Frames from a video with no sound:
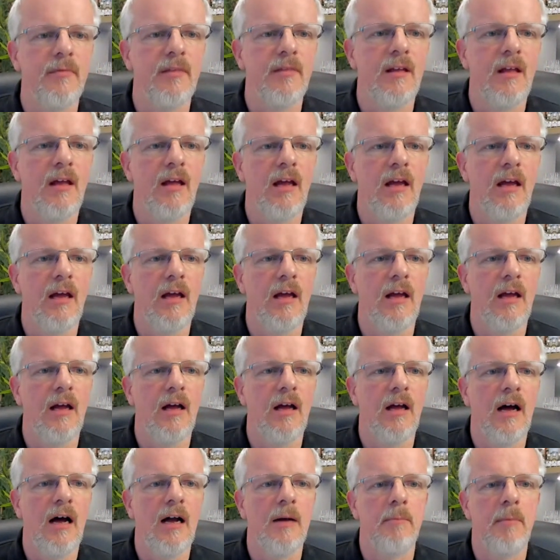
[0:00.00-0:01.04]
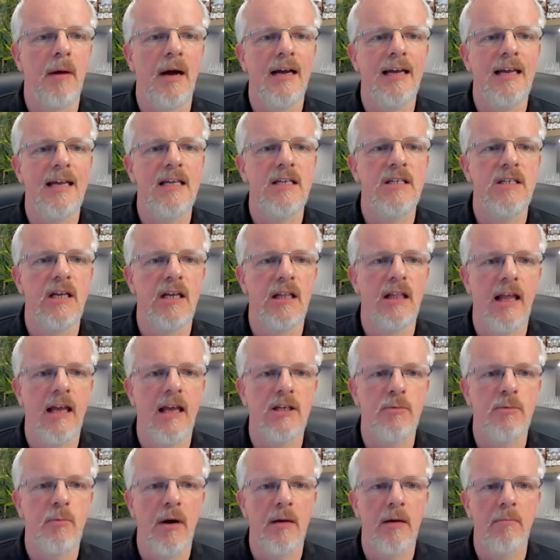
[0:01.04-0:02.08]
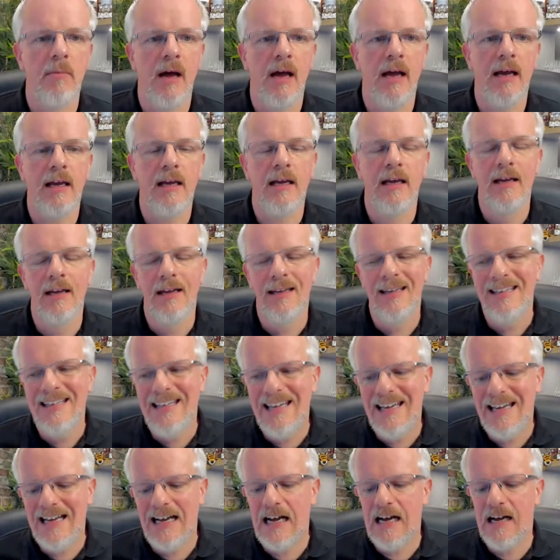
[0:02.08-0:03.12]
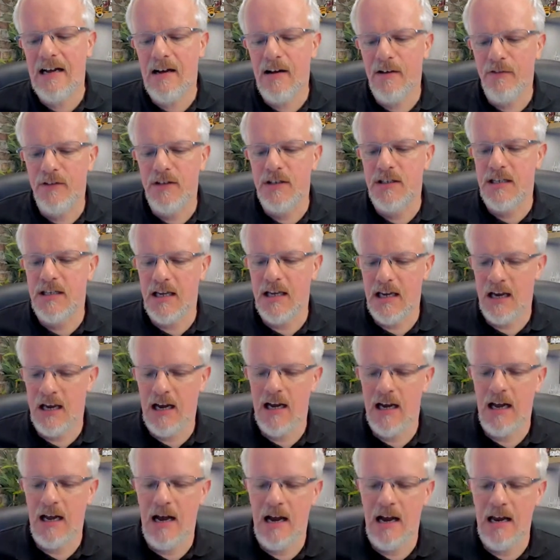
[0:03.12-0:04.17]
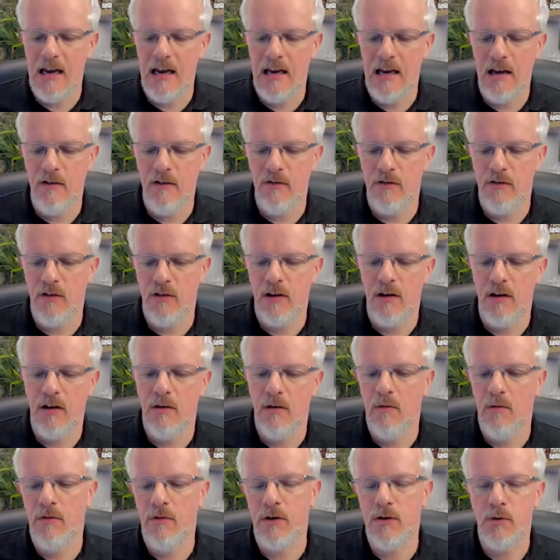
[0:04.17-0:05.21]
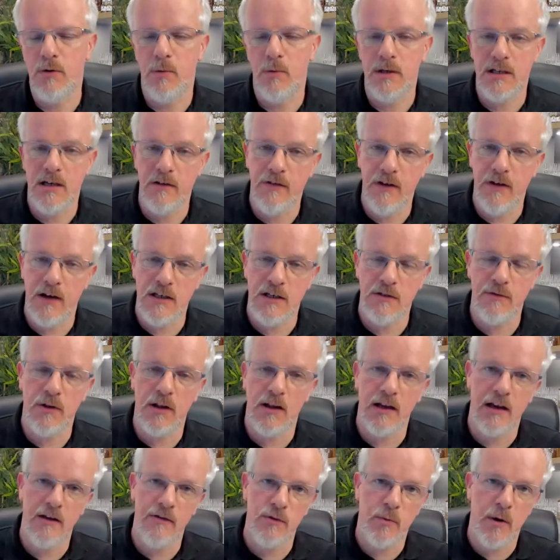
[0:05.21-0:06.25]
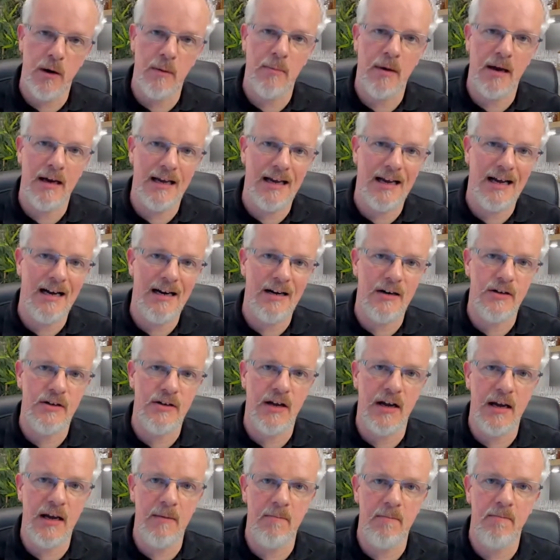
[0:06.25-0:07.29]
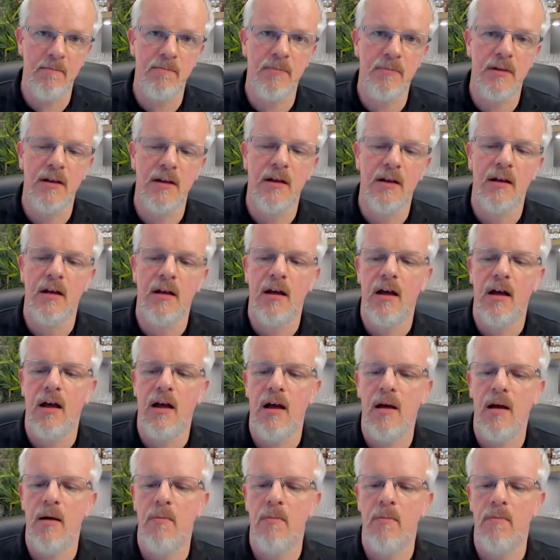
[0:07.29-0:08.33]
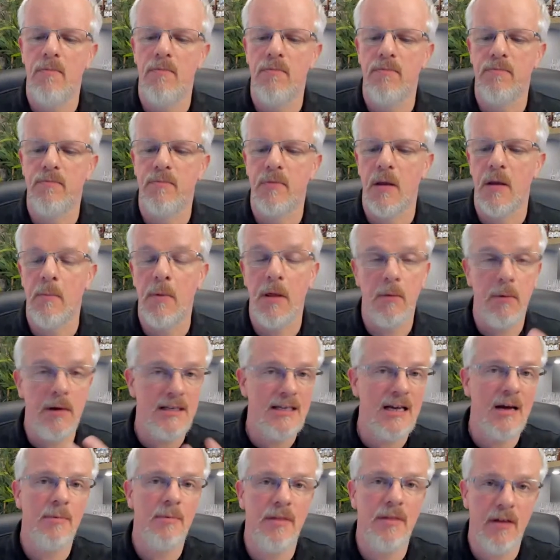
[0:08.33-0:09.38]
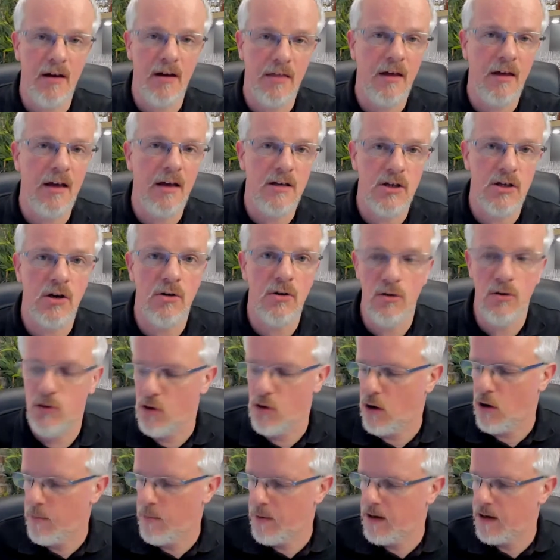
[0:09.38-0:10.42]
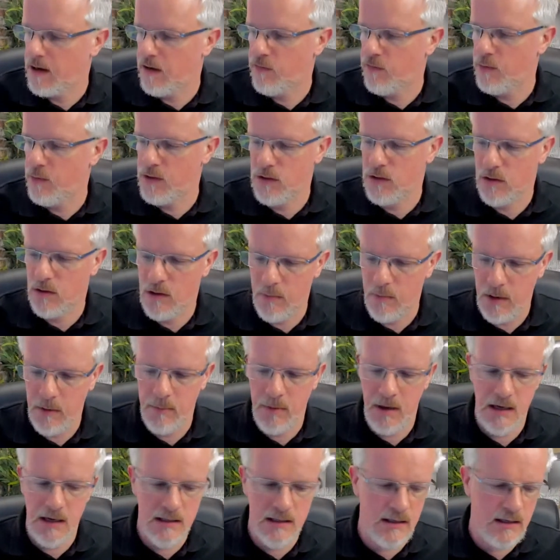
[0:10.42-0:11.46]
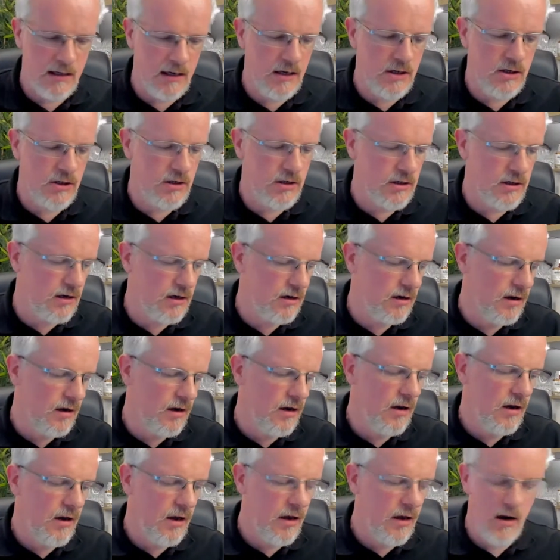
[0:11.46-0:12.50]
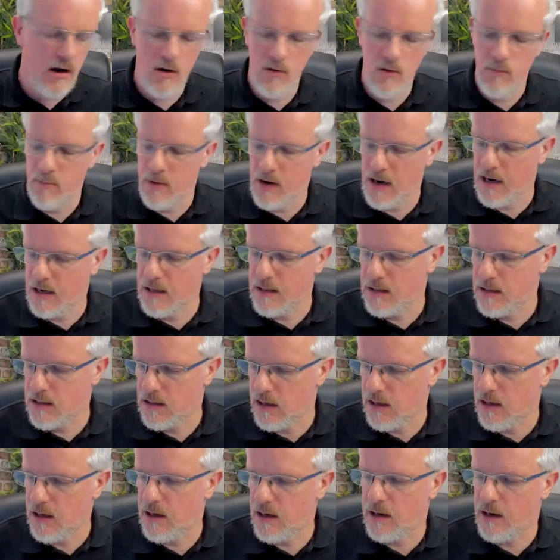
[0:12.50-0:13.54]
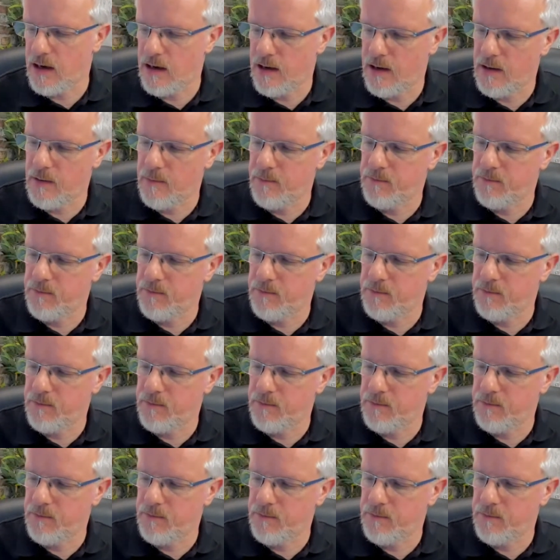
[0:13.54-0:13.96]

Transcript: Ardbaggy is saying, like Springbank. Yeah, I have to say, I gave, on the Virtual Whiskey Festival, I gave Springbank a hard time. By the way, Tabitha, I think it's a good topic if we talk about presentation and how brands are